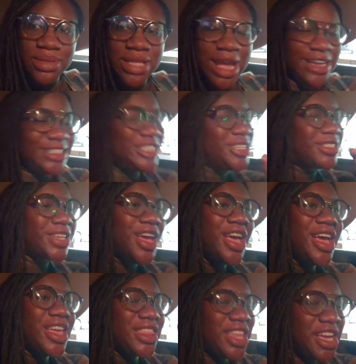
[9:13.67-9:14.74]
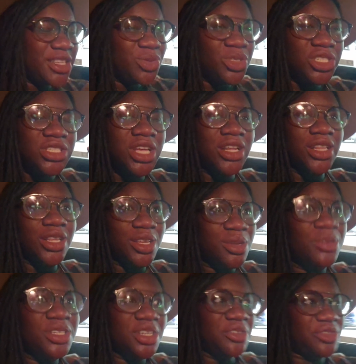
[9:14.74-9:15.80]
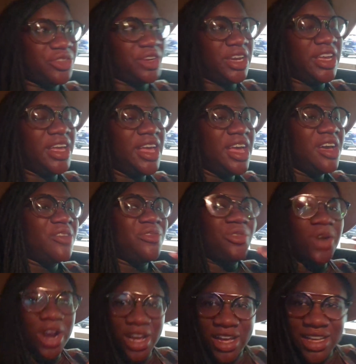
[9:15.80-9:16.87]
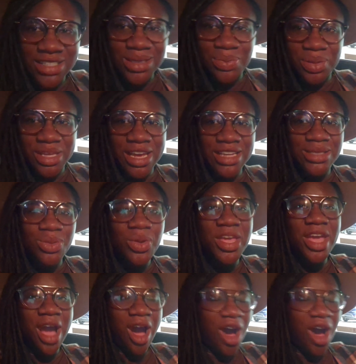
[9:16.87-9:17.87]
Like, just things were just a little different for us, because we